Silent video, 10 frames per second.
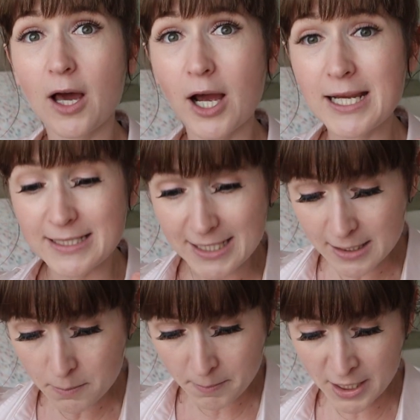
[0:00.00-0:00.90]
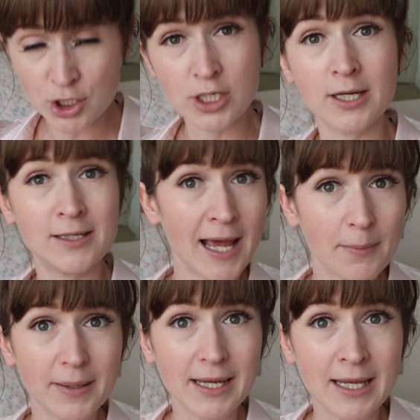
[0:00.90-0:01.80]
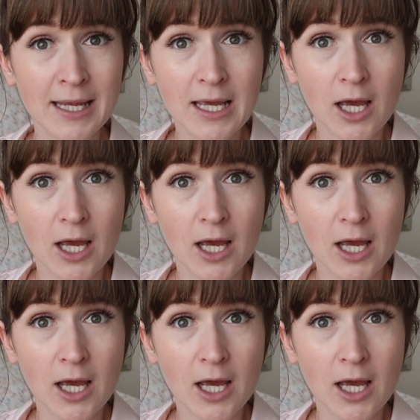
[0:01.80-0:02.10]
I didn't mention a nappy